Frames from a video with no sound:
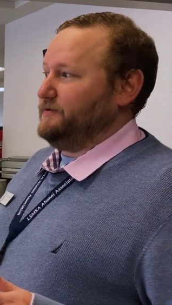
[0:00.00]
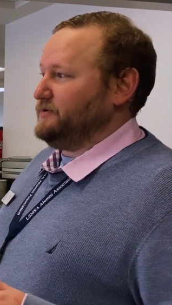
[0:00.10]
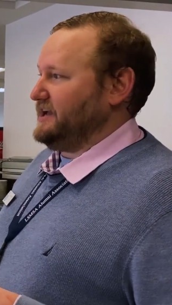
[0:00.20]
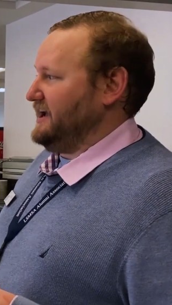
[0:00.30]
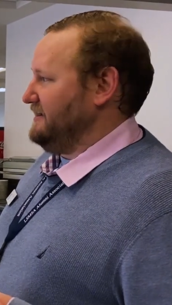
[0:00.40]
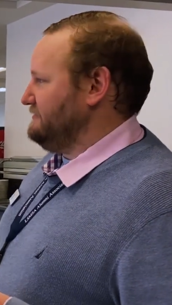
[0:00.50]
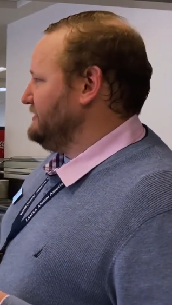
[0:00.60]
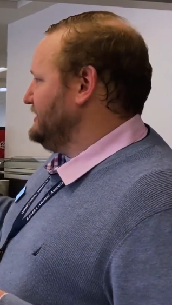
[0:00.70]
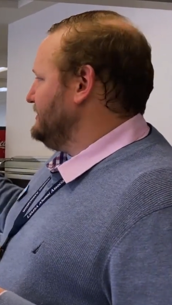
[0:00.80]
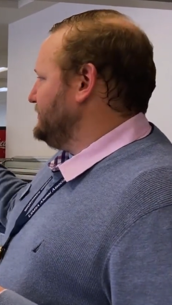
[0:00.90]
we have
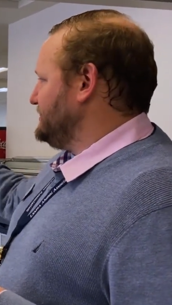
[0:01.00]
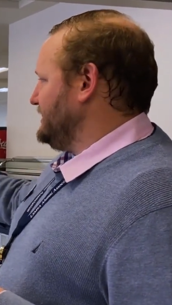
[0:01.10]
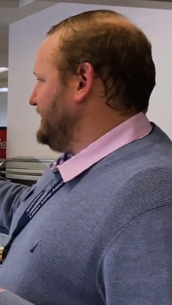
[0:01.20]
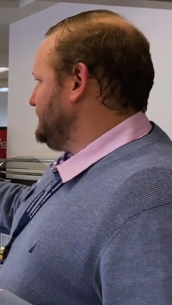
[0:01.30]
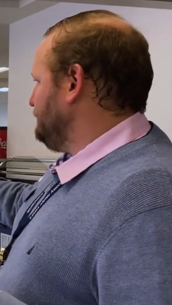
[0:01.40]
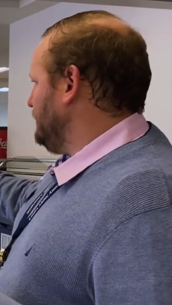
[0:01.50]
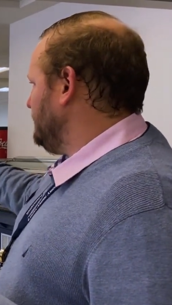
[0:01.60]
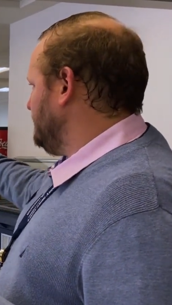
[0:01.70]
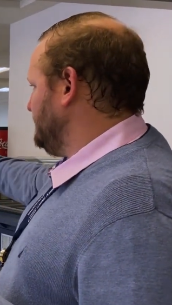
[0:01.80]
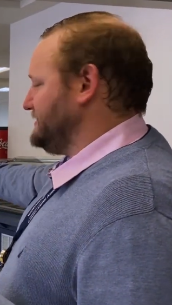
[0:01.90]
the sides
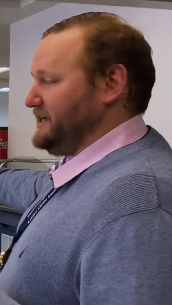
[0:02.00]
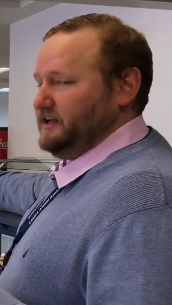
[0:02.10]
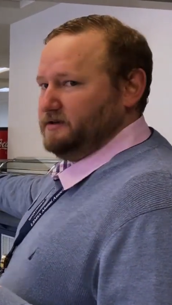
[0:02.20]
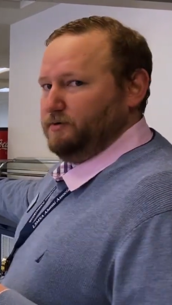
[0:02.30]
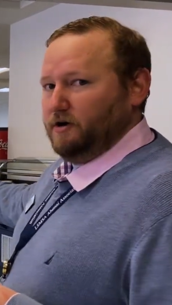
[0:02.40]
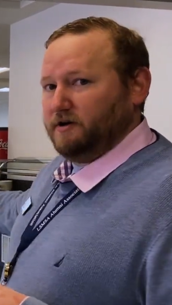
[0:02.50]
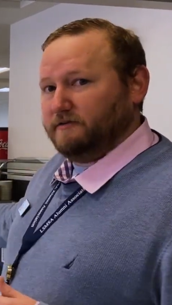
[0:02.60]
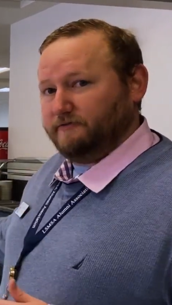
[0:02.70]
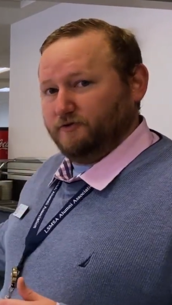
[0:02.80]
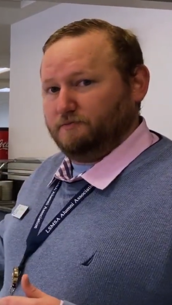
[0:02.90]
bar, the salad bar,
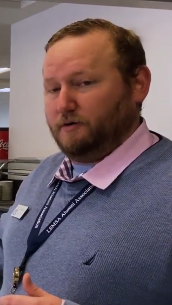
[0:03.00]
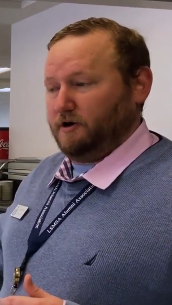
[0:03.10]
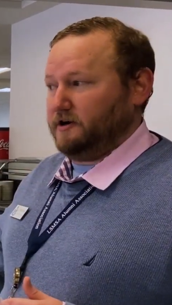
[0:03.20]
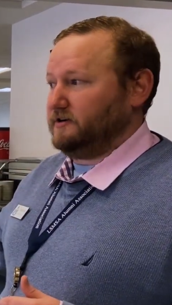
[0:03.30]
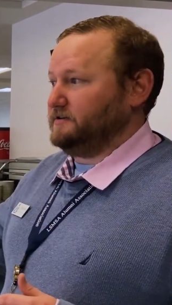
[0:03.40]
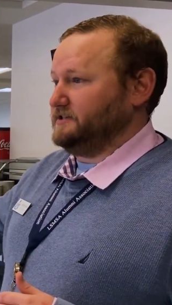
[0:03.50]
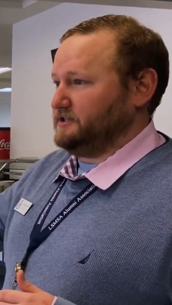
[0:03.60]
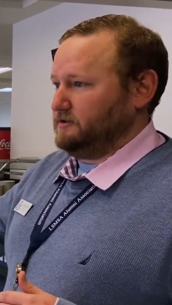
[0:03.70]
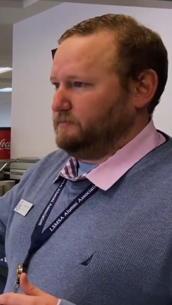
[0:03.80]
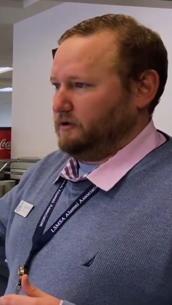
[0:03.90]
fruit bar,
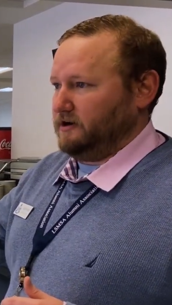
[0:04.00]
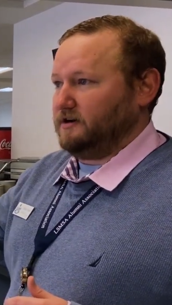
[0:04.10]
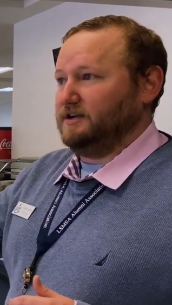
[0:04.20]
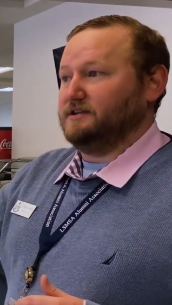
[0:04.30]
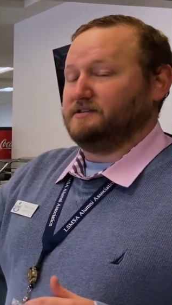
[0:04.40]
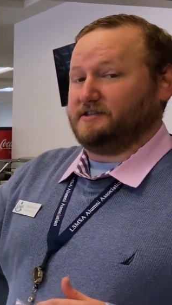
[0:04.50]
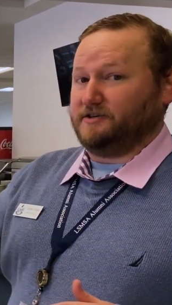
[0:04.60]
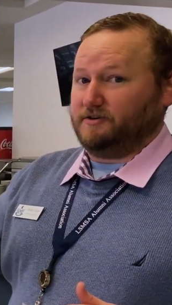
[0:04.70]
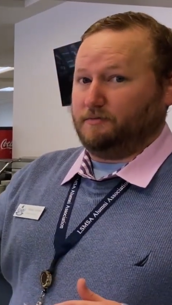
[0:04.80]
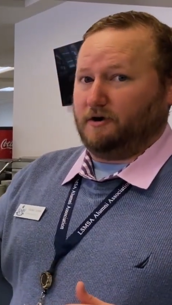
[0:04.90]
dessert bar,
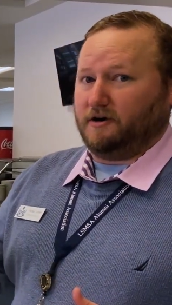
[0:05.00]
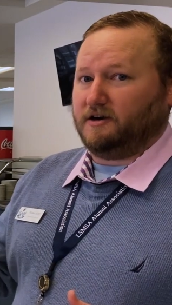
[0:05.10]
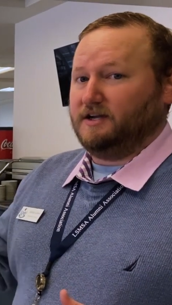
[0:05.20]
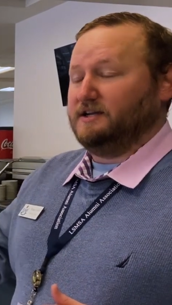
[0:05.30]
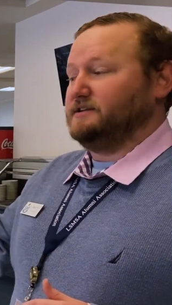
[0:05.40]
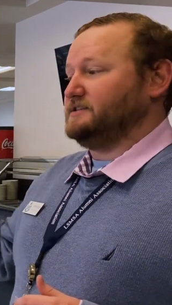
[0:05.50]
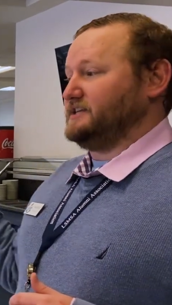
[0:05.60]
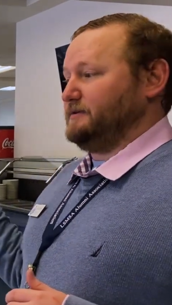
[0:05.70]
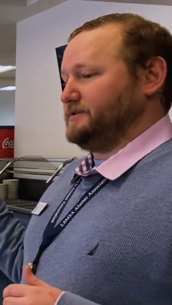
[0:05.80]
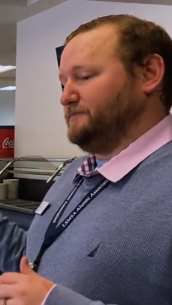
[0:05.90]
cereal bar,
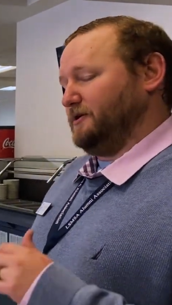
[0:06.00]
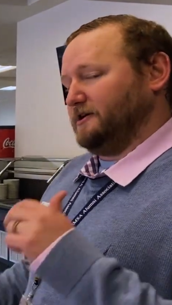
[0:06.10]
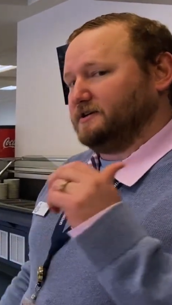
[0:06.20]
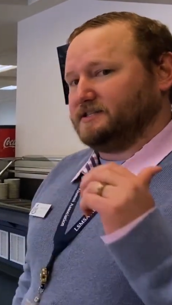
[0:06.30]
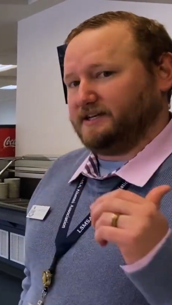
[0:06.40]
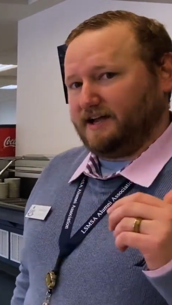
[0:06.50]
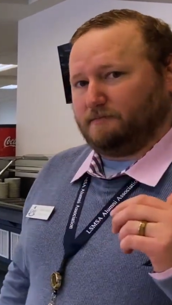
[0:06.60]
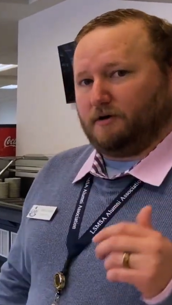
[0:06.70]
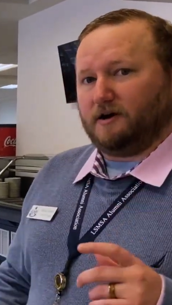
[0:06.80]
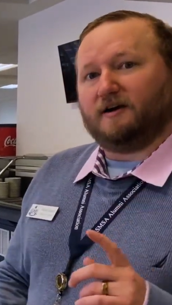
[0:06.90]
sandwich bar, snack
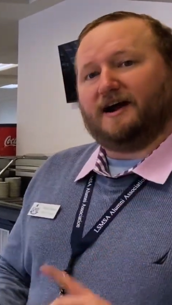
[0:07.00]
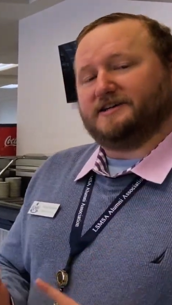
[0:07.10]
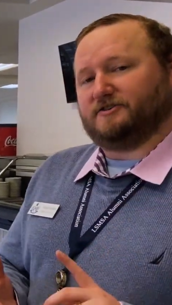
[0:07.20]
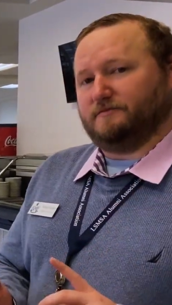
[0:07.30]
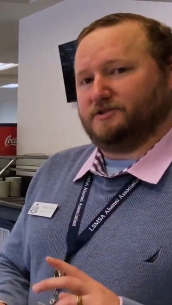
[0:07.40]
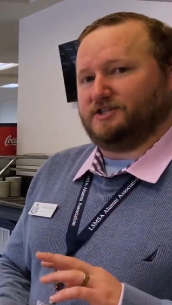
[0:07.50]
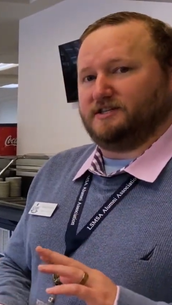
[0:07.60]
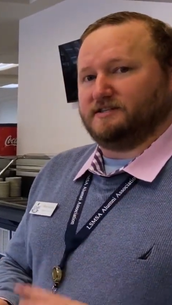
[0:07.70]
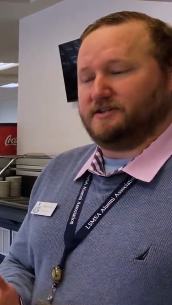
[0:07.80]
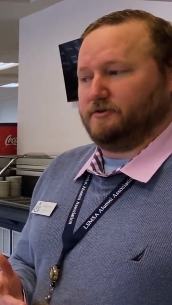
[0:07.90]
bar, ice cream
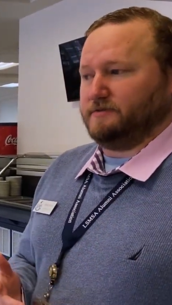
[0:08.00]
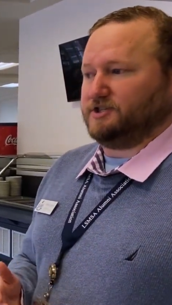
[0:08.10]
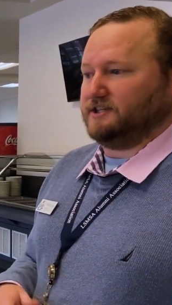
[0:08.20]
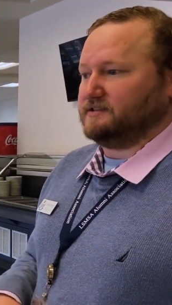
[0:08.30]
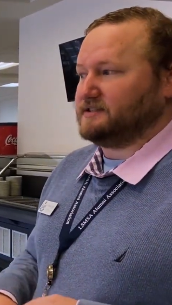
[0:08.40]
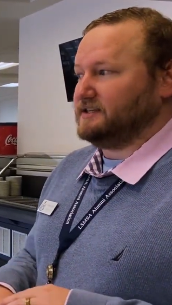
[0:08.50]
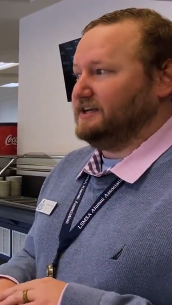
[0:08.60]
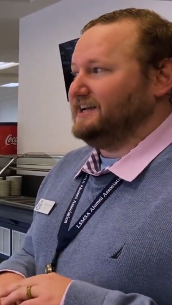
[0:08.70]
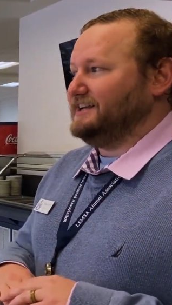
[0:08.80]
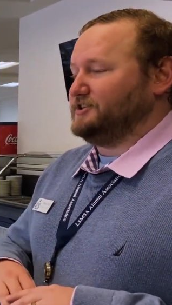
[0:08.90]
machines, soda machines.
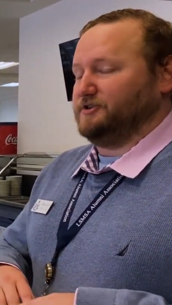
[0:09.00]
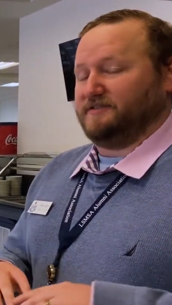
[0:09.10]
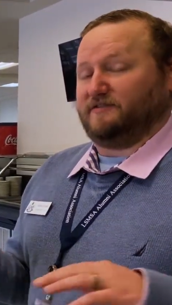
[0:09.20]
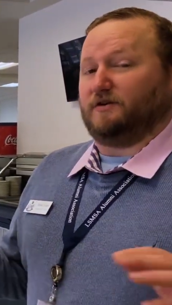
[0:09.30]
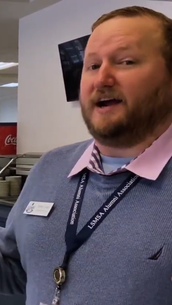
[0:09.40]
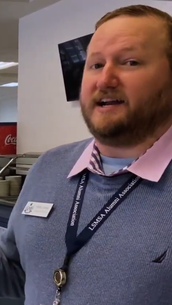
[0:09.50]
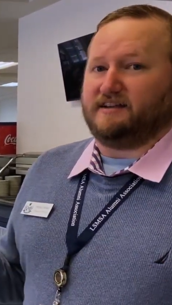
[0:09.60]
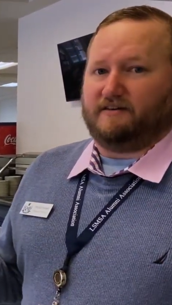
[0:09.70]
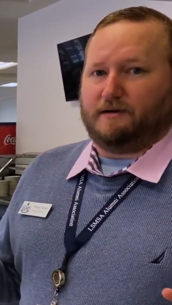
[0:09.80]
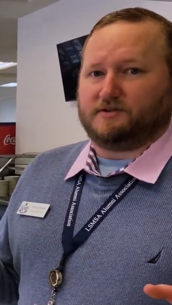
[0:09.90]
So there's a variety
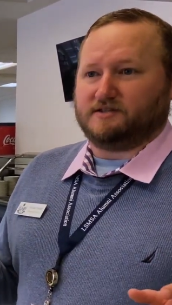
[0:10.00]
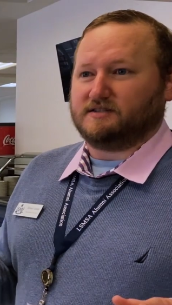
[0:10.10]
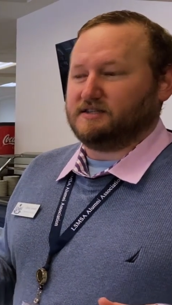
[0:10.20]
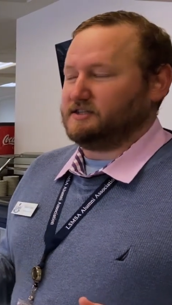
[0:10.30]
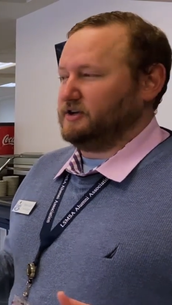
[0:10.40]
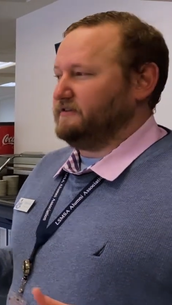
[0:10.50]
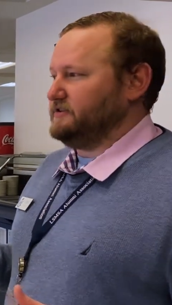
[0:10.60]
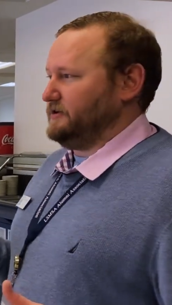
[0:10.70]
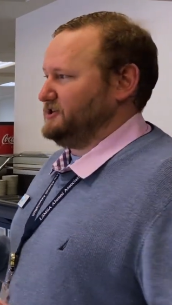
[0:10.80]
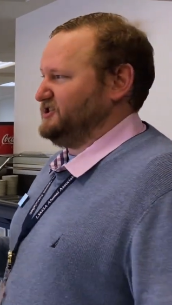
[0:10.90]
of options. So even
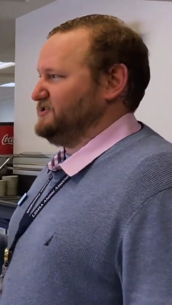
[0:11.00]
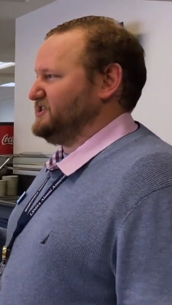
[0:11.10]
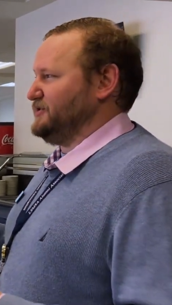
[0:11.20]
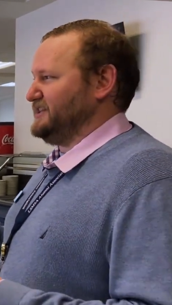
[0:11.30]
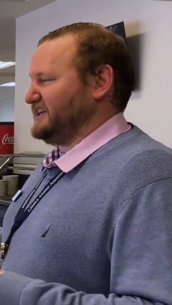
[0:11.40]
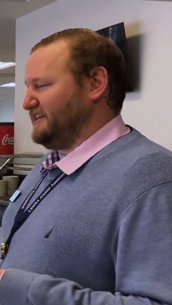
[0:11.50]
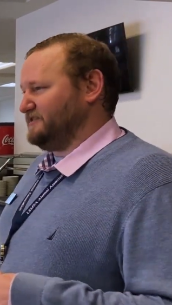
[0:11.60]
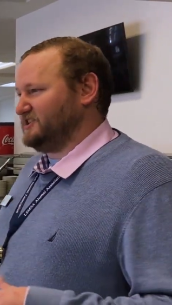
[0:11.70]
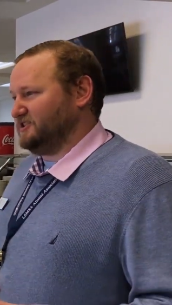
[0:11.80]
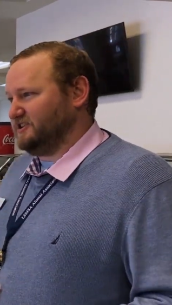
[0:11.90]
though our students do eat in the
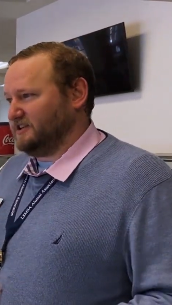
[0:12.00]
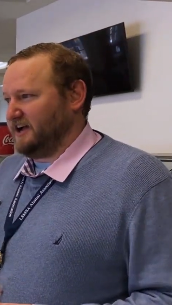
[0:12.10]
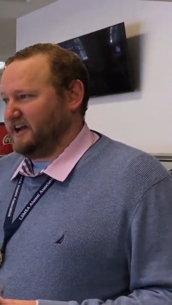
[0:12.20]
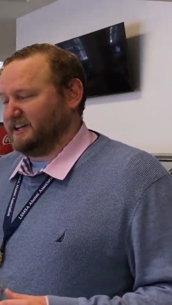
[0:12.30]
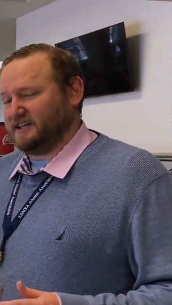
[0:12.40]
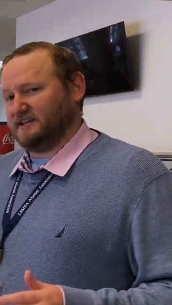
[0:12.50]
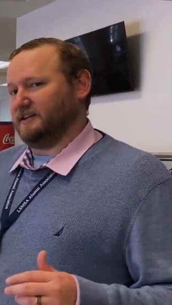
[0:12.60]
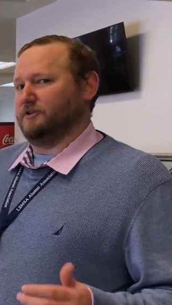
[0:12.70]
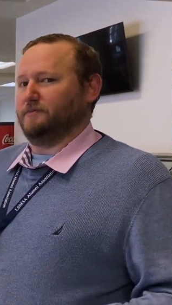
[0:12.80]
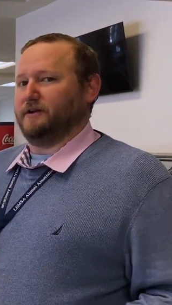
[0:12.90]
cafeteria a lot and they can get a
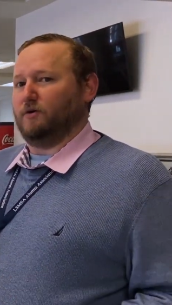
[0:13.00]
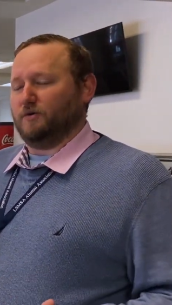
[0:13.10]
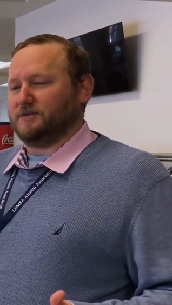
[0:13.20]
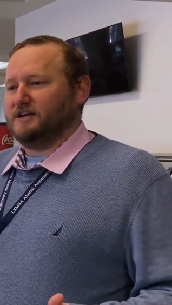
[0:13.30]
little bit old,